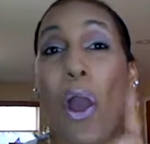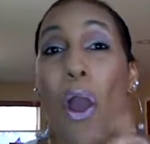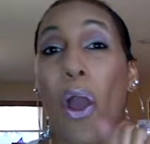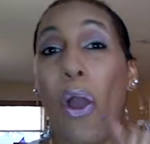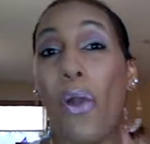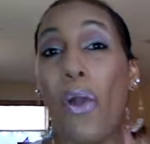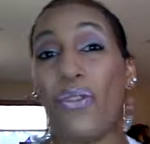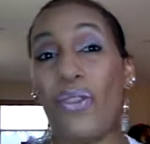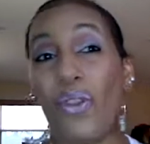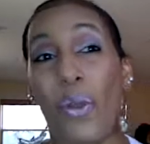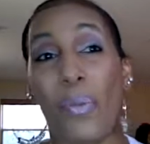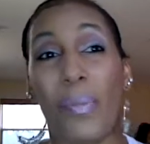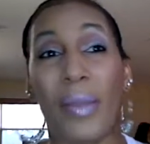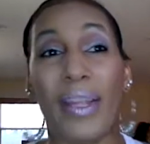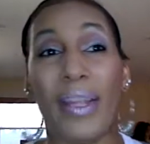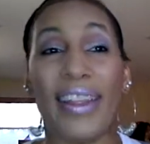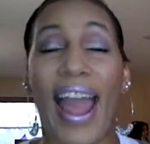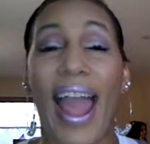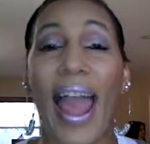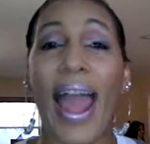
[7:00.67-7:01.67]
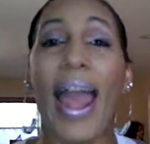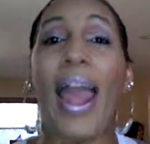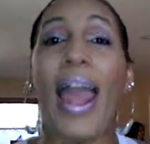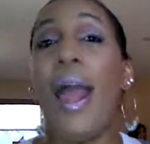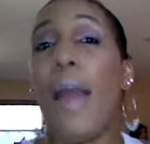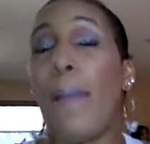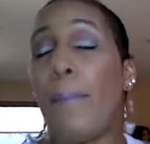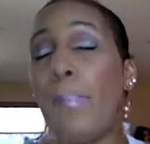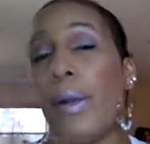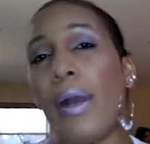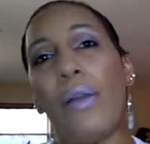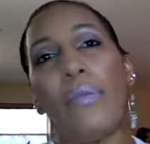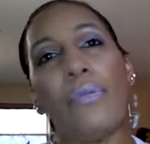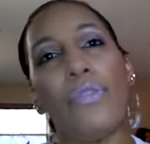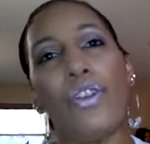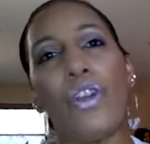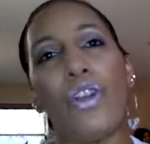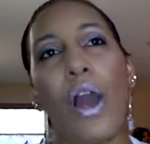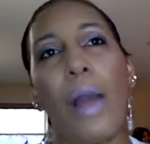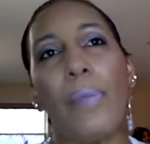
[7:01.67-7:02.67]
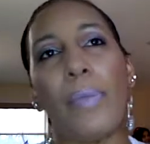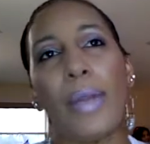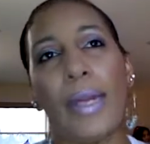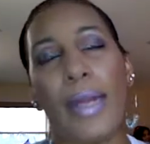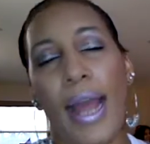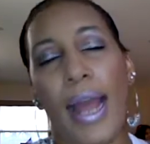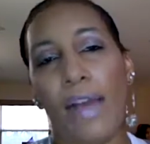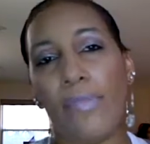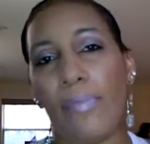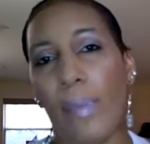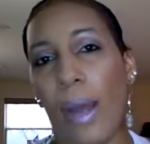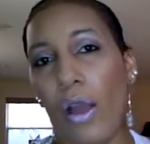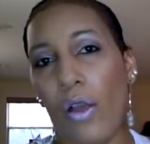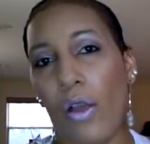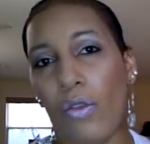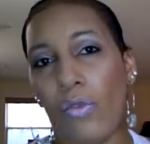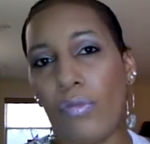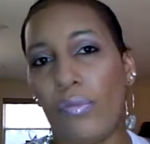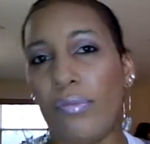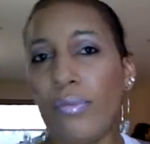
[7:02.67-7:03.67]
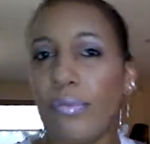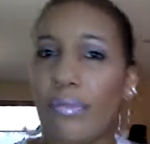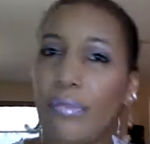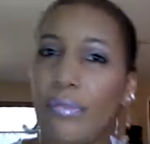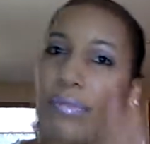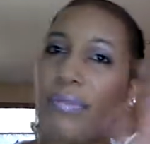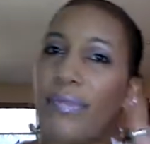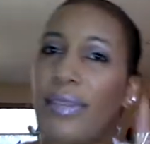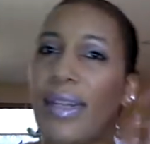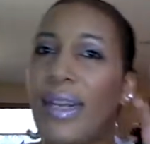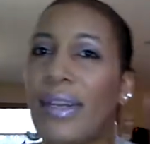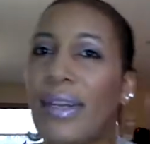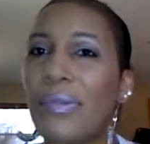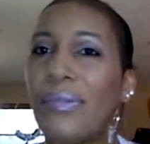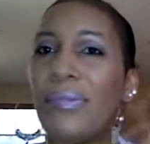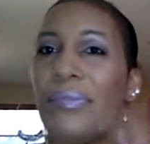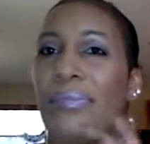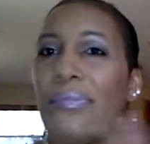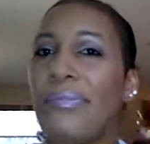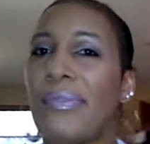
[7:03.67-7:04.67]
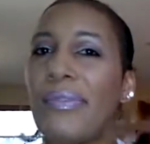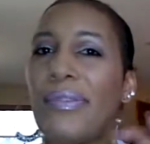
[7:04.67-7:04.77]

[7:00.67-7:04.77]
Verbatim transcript: You all know me that. But, you know, I'm going to have my own little